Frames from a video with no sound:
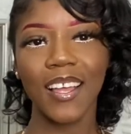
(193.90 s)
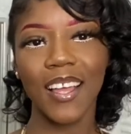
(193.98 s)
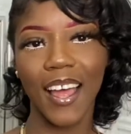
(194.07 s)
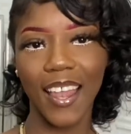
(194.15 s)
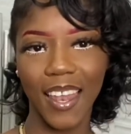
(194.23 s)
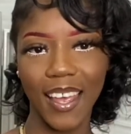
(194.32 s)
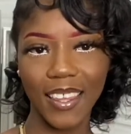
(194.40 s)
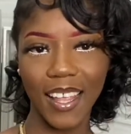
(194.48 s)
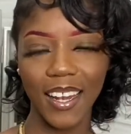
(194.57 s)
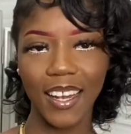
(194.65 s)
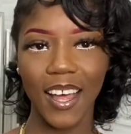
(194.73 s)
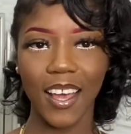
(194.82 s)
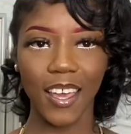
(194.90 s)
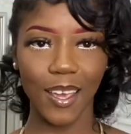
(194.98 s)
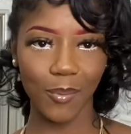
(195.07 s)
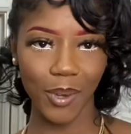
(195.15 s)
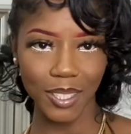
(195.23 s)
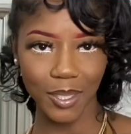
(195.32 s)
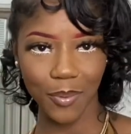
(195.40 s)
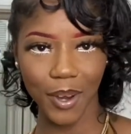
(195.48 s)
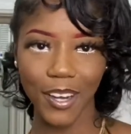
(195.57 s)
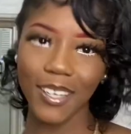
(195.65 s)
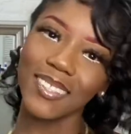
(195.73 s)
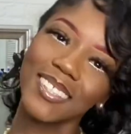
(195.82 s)
I like that a lot, can't wait to
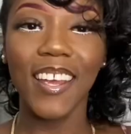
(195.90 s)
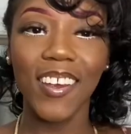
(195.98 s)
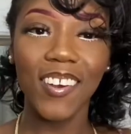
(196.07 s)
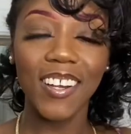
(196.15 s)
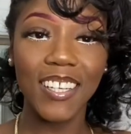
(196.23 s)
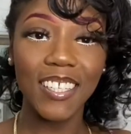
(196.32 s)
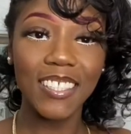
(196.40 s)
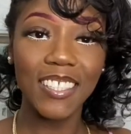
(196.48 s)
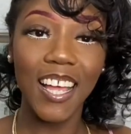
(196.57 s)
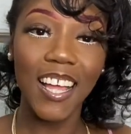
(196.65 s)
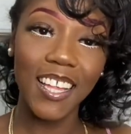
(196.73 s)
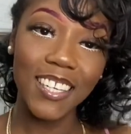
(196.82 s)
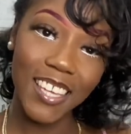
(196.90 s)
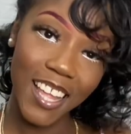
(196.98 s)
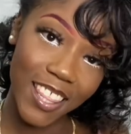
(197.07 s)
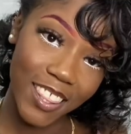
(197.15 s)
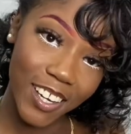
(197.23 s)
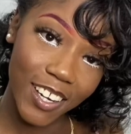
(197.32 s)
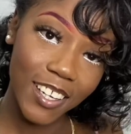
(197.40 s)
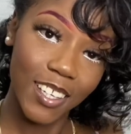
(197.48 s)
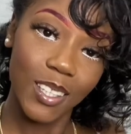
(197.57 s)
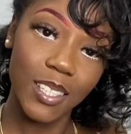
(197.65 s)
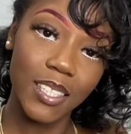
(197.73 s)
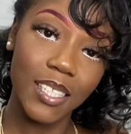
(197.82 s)
wear it. Here is another
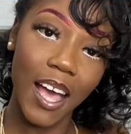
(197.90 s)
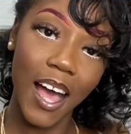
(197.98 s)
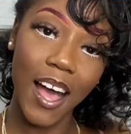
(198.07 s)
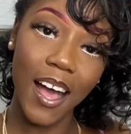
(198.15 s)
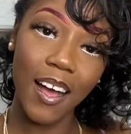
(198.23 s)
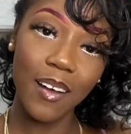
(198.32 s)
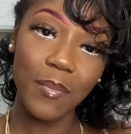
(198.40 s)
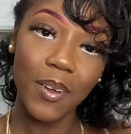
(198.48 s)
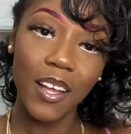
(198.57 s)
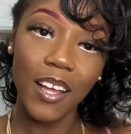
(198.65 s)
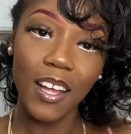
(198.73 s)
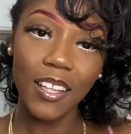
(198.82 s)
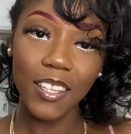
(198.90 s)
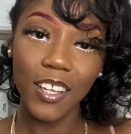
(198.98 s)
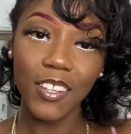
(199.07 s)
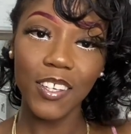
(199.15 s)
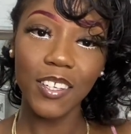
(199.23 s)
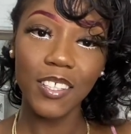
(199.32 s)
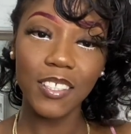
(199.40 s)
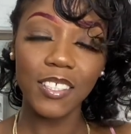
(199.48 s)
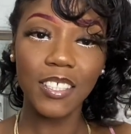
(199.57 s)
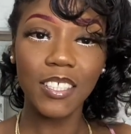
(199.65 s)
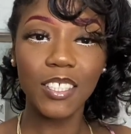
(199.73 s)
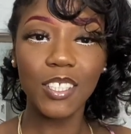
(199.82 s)
top, another
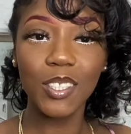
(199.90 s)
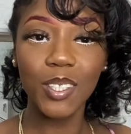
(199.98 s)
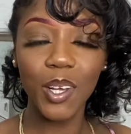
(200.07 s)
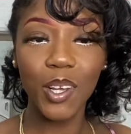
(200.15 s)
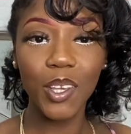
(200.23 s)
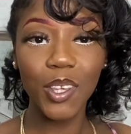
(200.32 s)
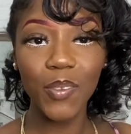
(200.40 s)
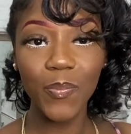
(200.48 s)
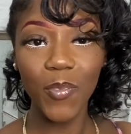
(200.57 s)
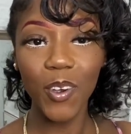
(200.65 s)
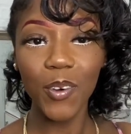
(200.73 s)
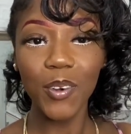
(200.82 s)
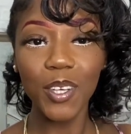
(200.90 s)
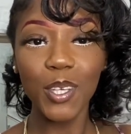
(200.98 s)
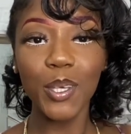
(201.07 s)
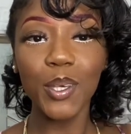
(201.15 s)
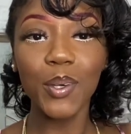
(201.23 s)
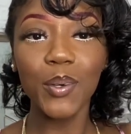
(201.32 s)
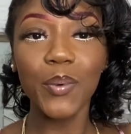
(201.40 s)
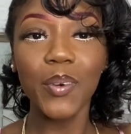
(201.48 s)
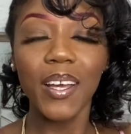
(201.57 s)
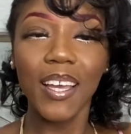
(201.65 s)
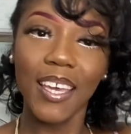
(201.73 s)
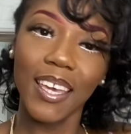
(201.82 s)
just real cute
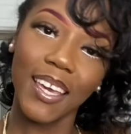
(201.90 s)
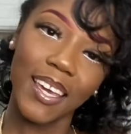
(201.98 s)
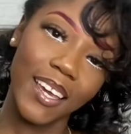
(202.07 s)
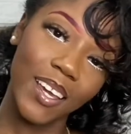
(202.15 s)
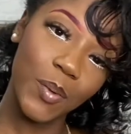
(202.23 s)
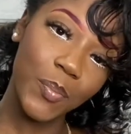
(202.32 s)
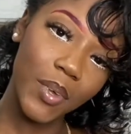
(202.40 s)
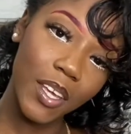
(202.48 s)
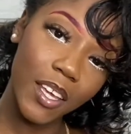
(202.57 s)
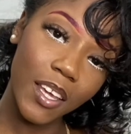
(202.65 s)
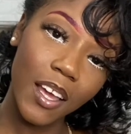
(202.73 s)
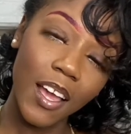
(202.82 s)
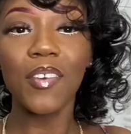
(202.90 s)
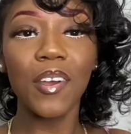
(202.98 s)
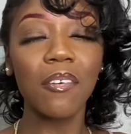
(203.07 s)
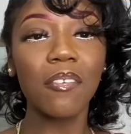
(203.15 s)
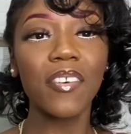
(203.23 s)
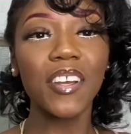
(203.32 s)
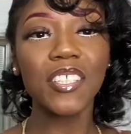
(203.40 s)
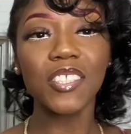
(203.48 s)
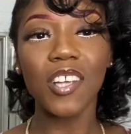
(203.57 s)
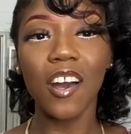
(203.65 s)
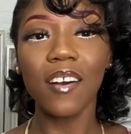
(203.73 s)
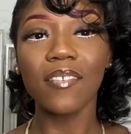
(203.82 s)
cami. Very, very
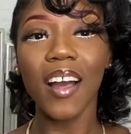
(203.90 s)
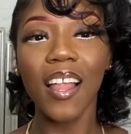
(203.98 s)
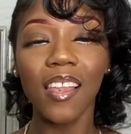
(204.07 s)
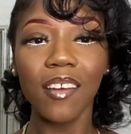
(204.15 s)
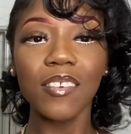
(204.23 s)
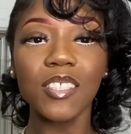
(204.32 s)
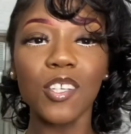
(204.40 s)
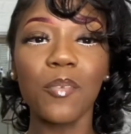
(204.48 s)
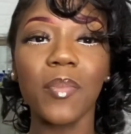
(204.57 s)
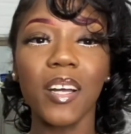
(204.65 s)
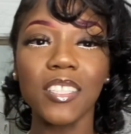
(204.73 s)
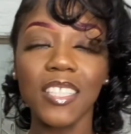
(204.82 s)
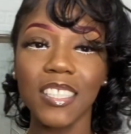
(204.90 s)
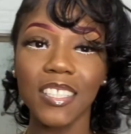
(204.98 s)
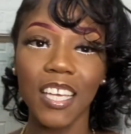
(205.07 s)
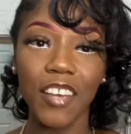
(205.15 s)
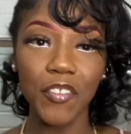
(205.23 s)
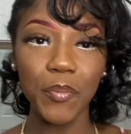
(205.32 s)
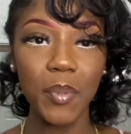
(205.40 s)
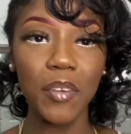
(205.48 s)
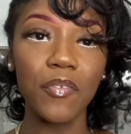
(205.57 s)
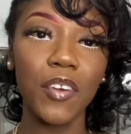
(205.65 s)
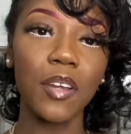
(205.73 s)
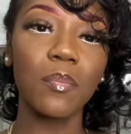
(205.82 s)
soft, I love it so much. It's giving me
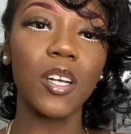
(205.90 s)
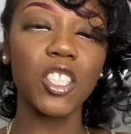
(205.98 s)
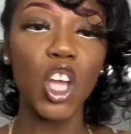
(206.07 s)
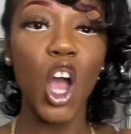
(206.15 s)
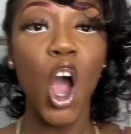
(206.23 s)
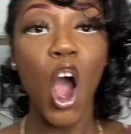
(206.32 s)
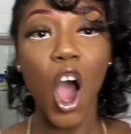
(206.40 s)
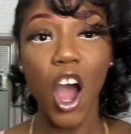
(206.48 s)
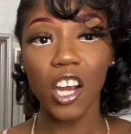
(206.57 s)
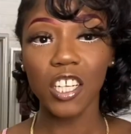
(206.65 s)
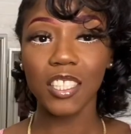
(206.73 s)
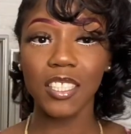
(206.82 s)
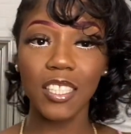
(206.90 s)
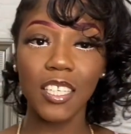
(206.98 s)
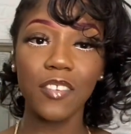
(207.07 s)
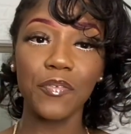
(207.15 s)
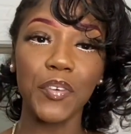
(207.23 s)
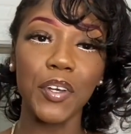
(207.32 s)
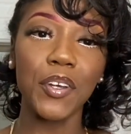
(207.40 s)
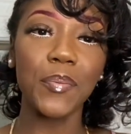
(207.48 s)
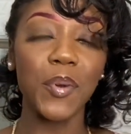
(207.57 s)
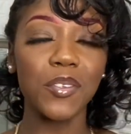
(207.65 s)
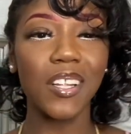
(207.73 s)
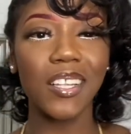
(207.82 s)
very much artsy, very
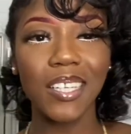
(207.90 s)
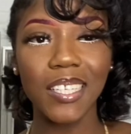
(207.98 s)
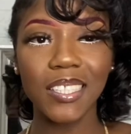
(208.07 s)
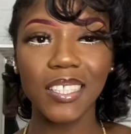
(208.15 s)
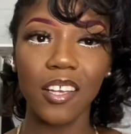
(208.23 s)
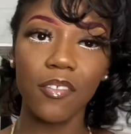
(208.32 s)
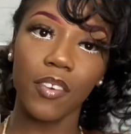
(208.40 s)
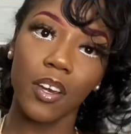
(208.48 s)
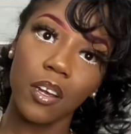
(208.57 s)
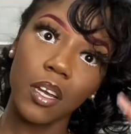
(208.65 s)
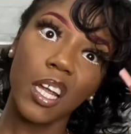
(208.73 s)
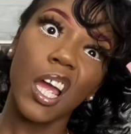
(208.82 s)
Mona Lisa, very,